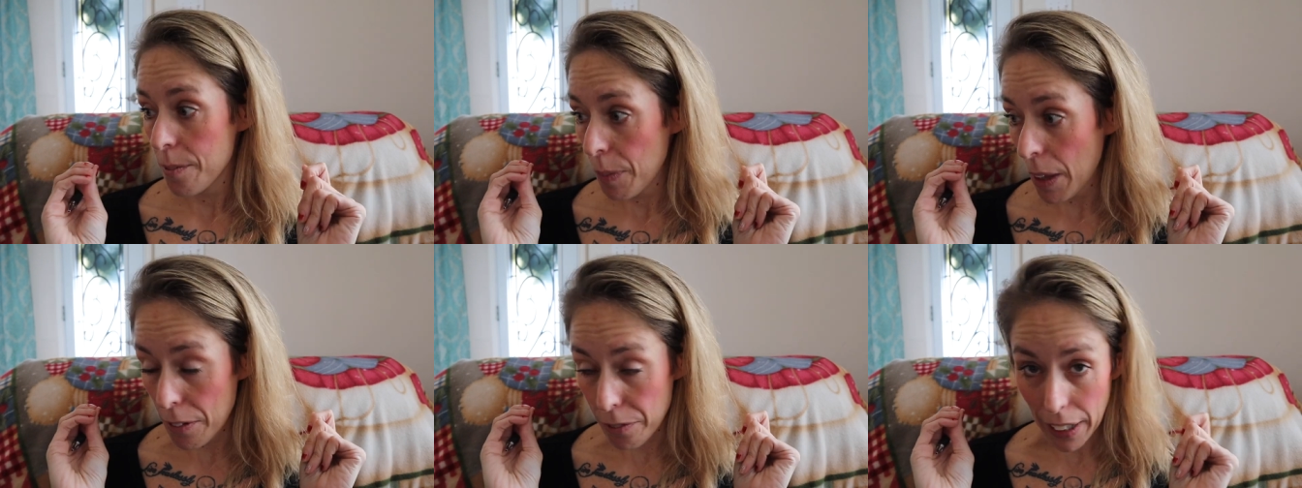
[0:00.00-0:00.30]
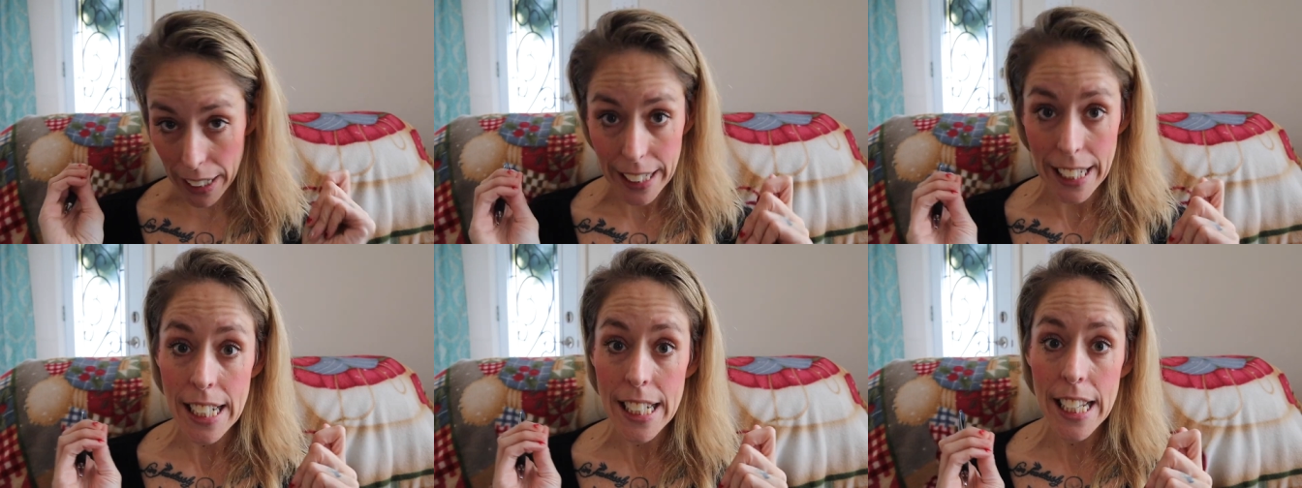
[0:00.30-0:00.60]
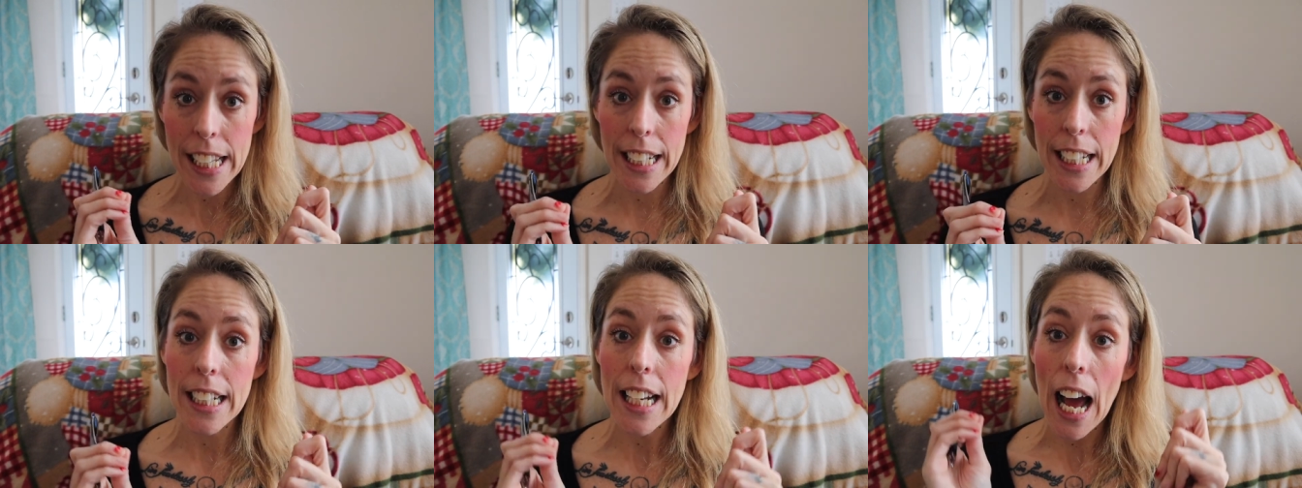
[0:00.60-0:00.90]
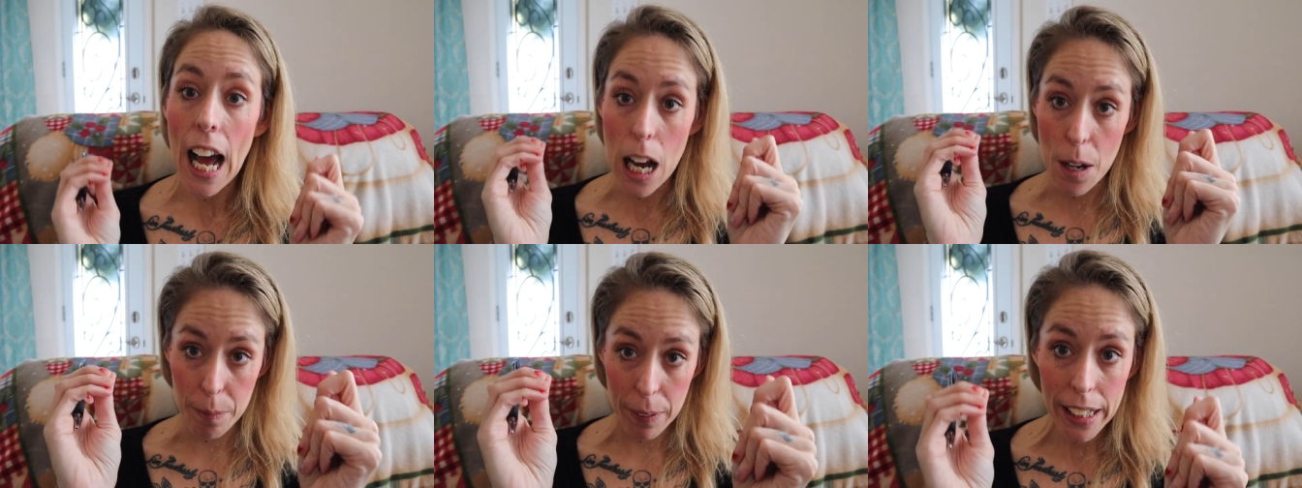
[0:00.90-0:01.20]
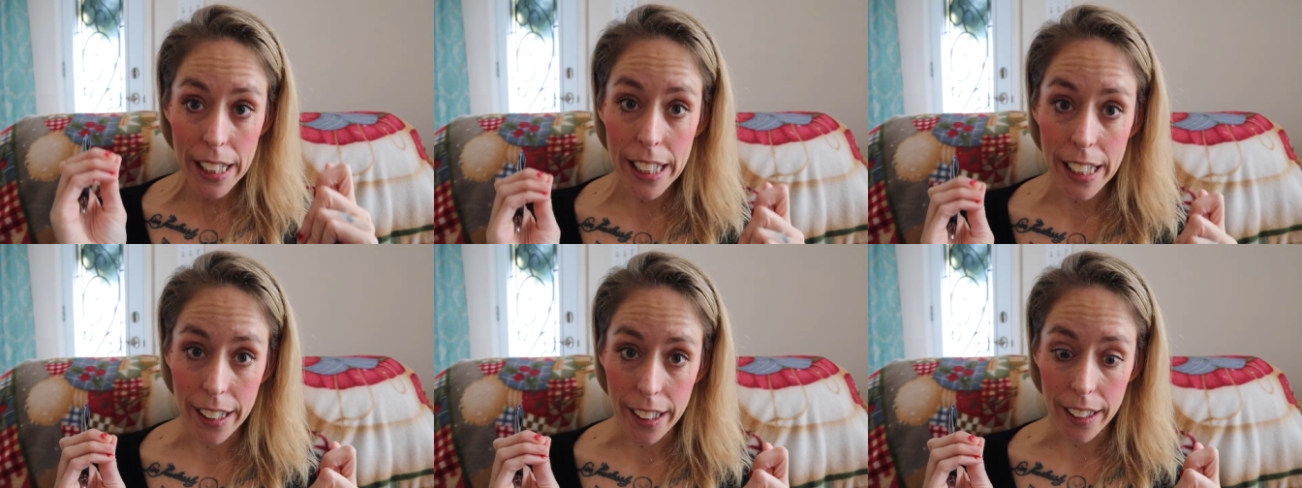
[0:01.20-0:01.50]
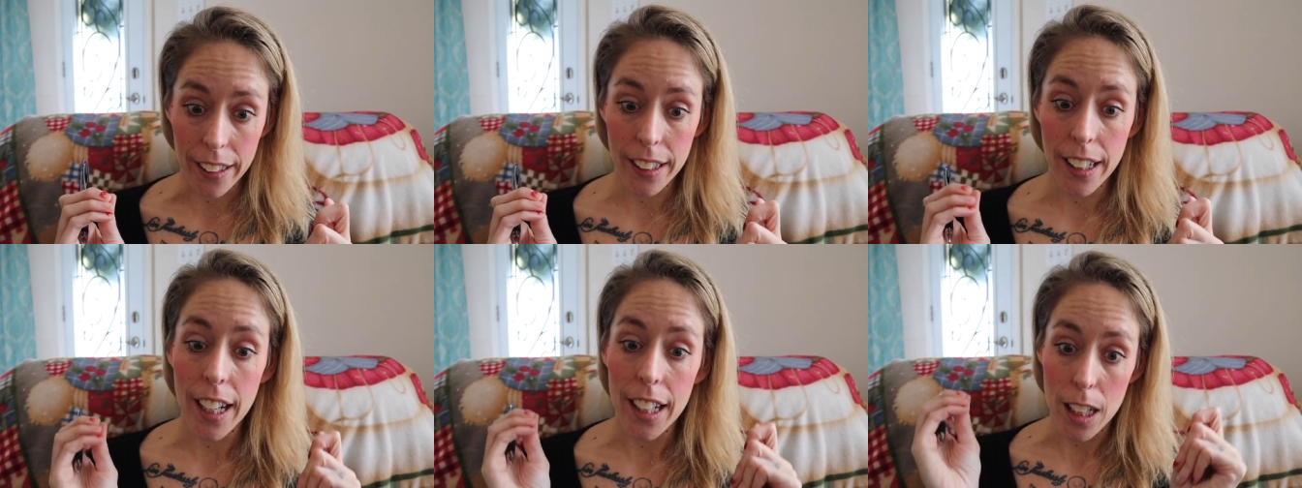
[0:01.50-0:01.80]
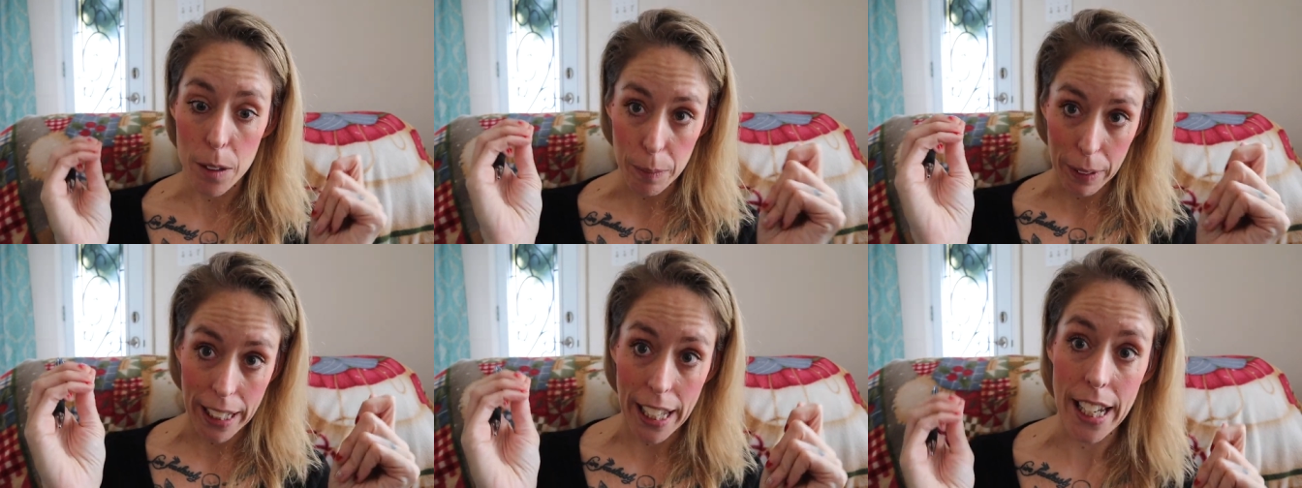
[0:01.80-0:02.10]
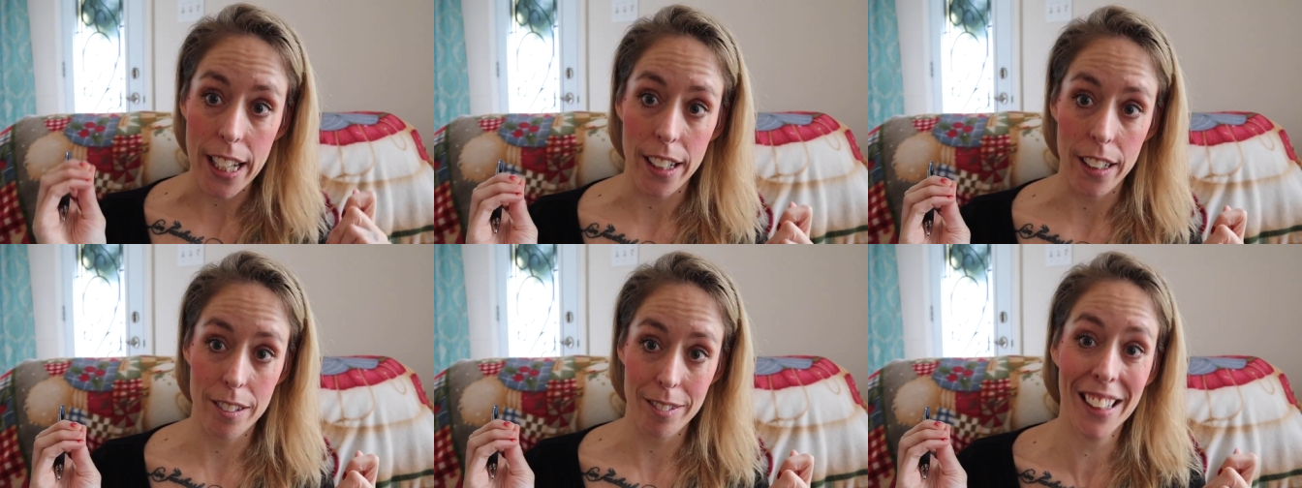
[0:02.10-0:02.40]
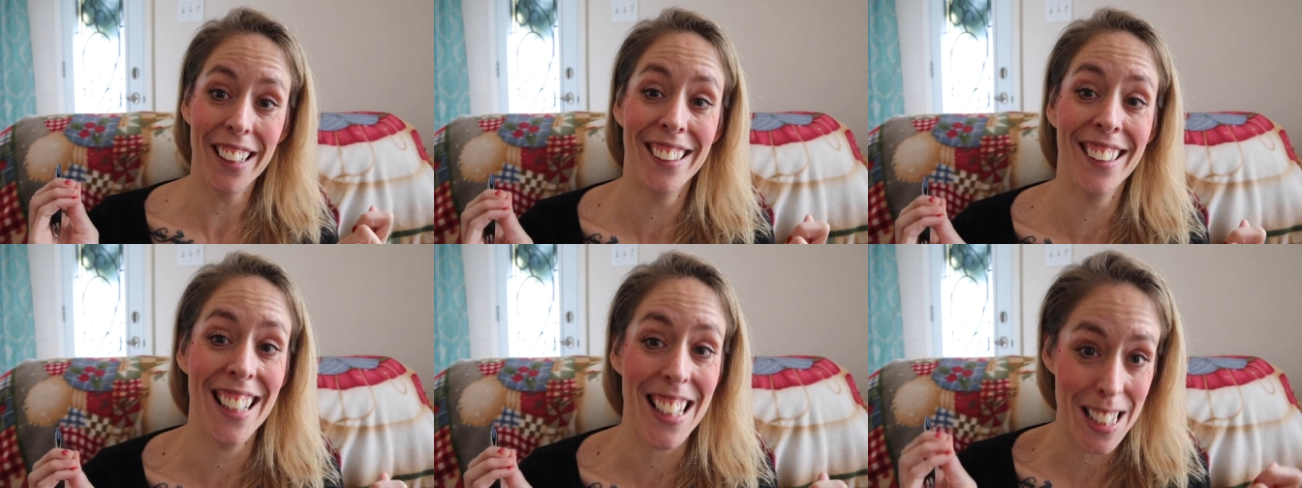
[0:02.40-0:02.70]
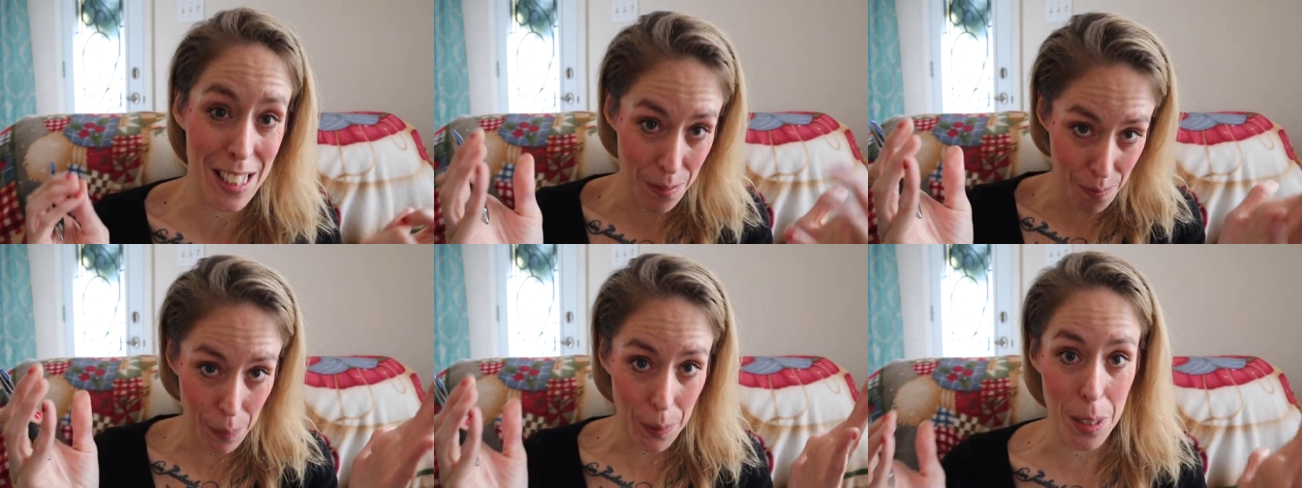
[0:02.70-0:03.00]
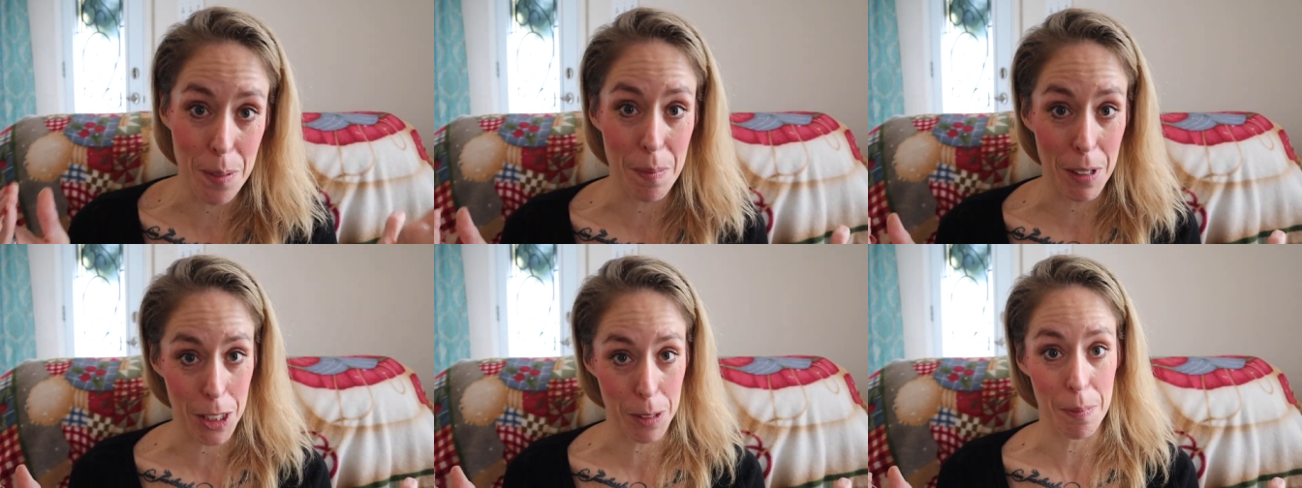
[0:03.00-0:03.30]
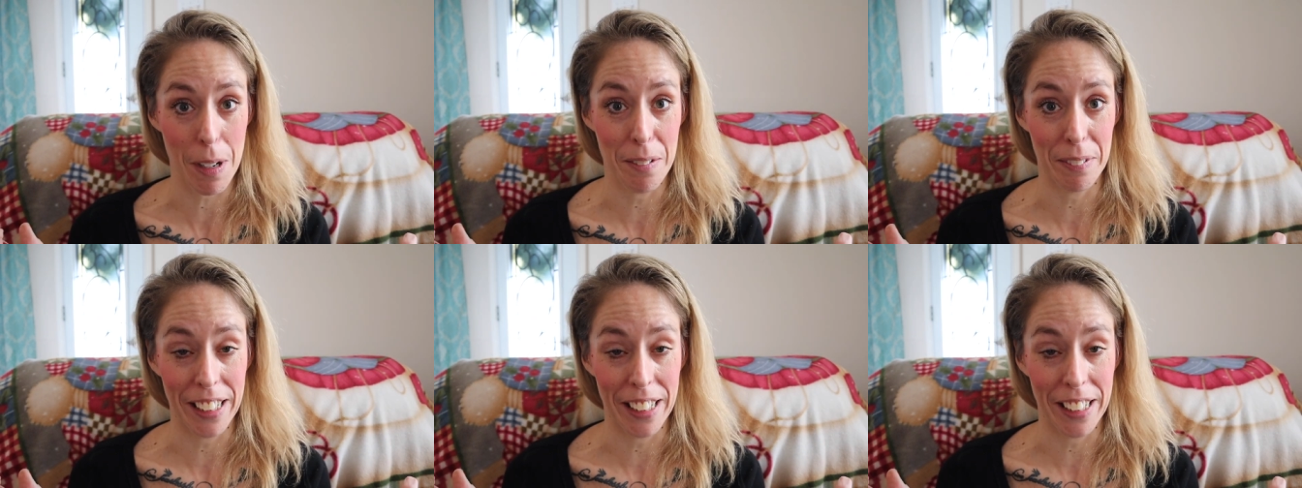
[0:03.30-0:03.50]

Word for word: If I can eat it, I'm gonna eat it and I'm gonna gain it. That's pretty much my